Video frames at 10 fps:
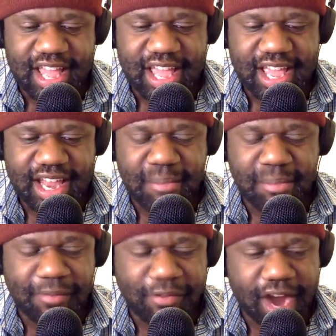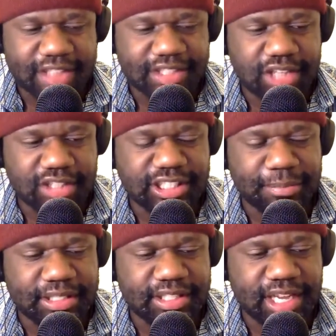And before I start this, let
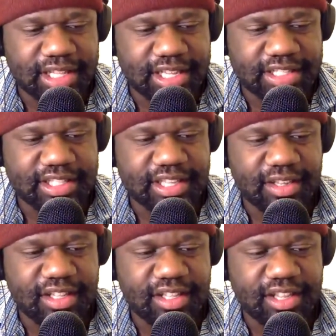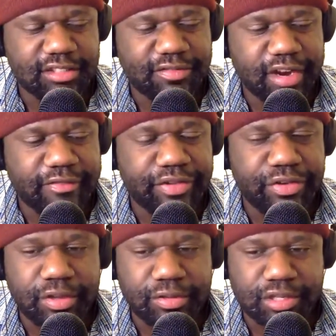me say this. There's very few
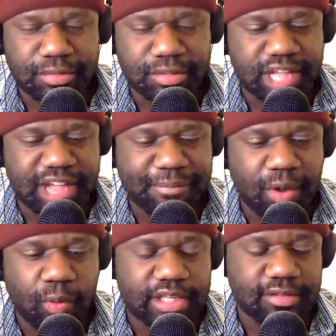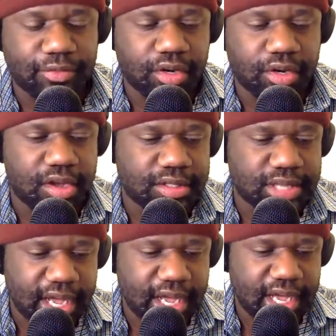YouTubers that I've been watching for a long
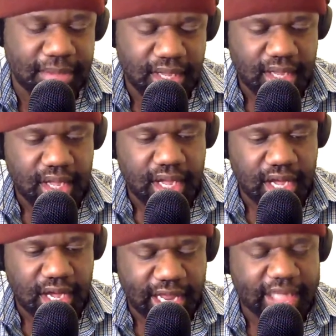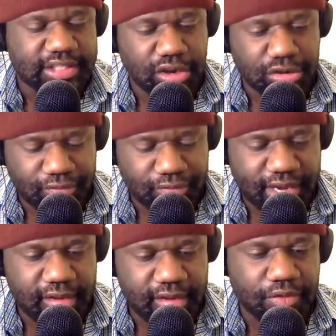time, uh, like
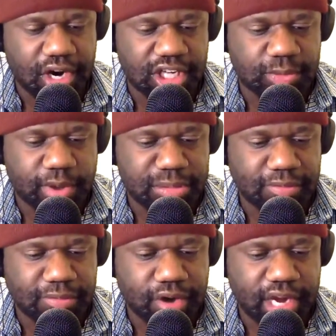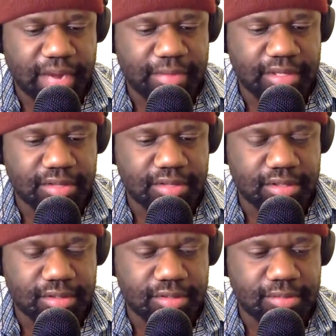Solo2B84, I was watching before I came to
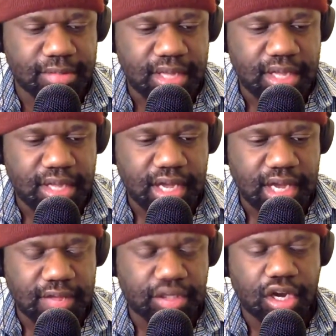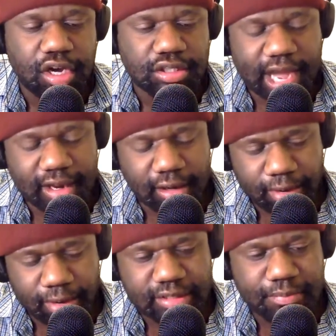YouTube. Uh, Charles Tyler,
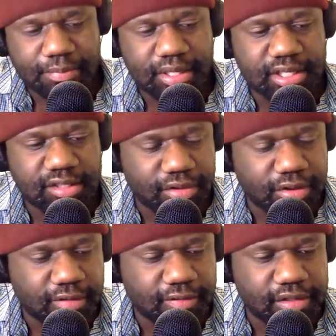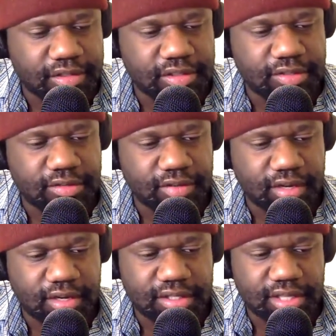rest in peace. Philco versus the
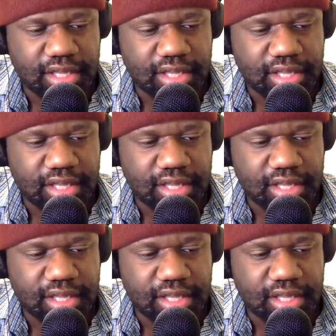Universe.